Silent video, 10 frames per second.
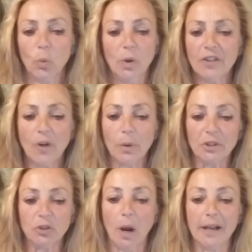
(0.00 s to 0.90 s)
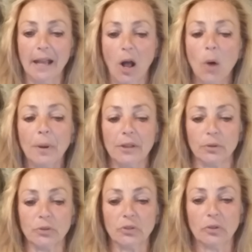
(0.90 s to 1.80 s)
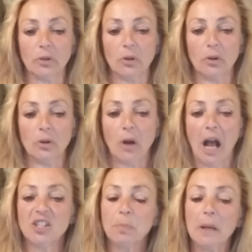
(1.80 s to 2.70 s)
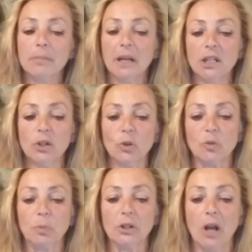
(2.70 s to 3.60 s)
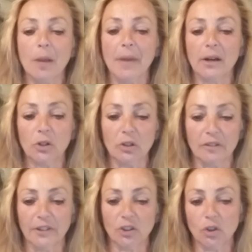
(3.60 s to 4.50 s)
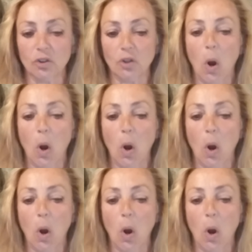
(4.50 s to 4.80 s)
We have always tried to help others. I spent many years putting on medical conventions